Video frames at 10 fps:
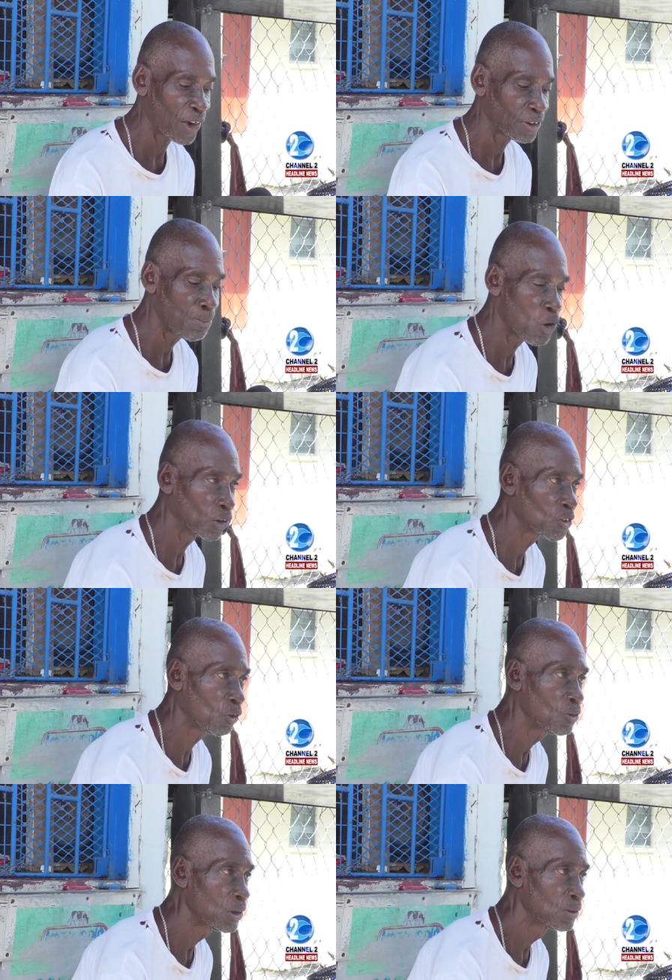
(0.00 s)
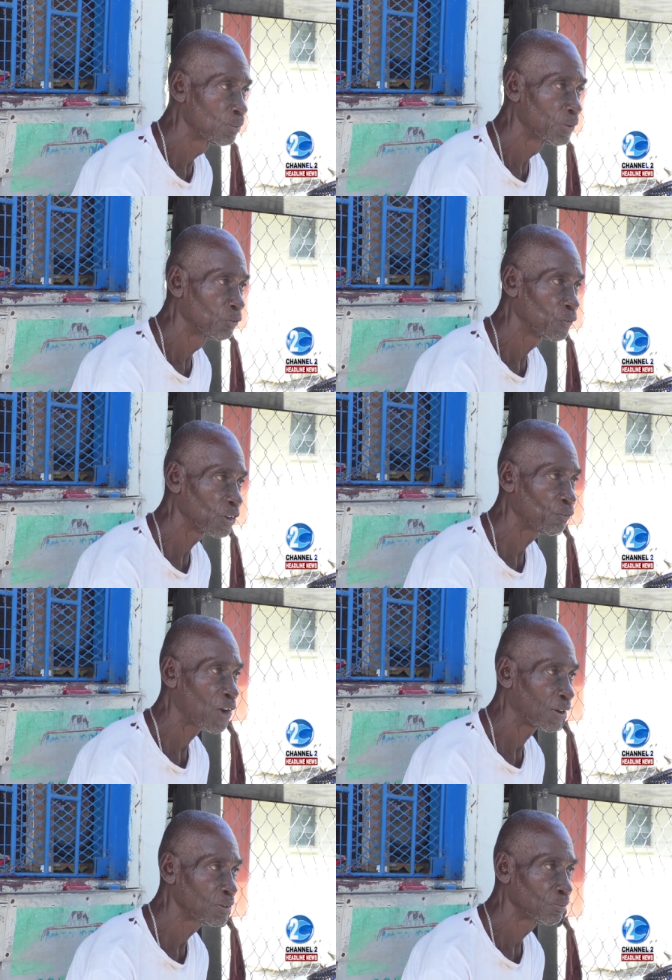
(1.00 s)
to find a motor for the
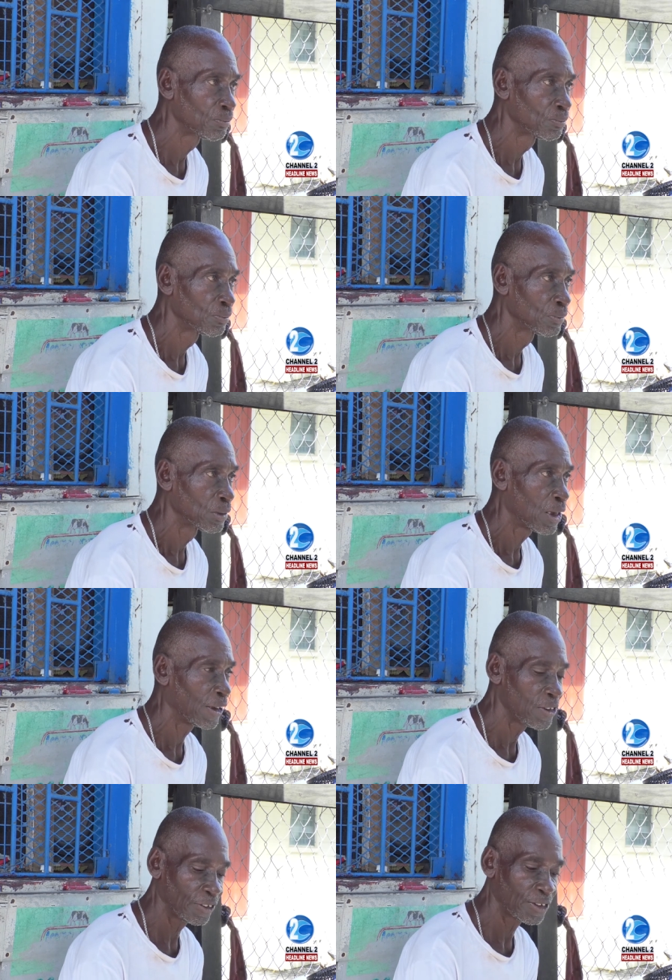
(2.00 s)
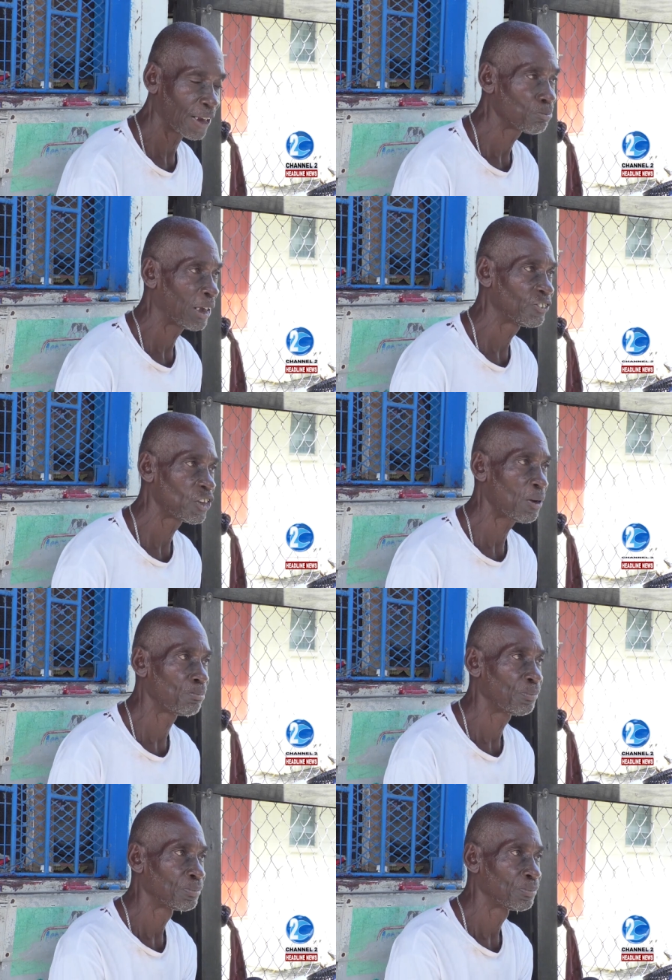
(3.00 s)
fan. And it's not my job.